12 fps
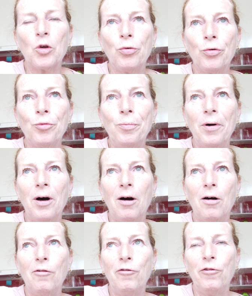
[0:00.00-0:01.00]
group
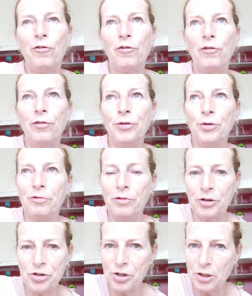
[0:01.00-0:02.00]
of
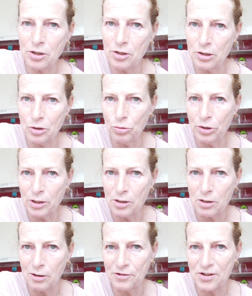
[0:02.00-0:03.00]
university
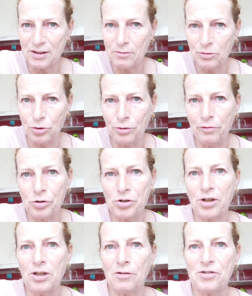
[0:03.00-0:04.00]
students of
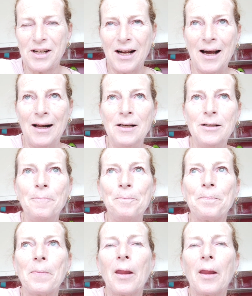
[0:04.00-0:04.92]
University of St. Gallen.